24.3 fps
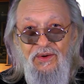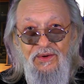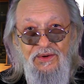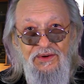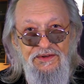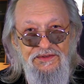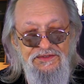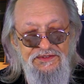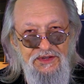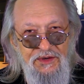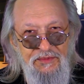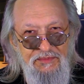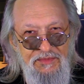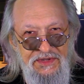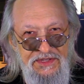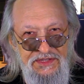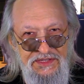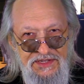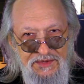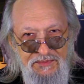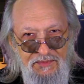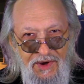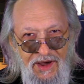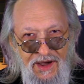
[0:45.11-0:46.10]
also been
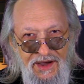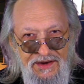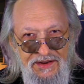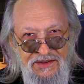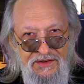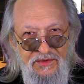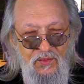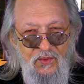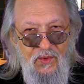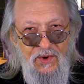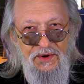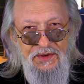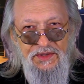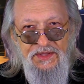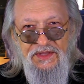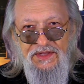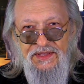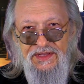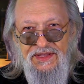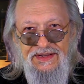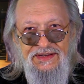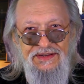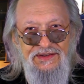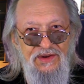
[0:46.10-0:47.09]
spotted
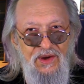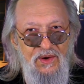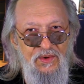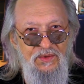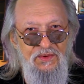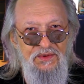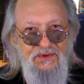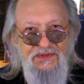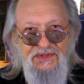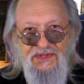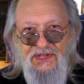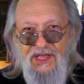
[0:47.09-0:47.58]
working at known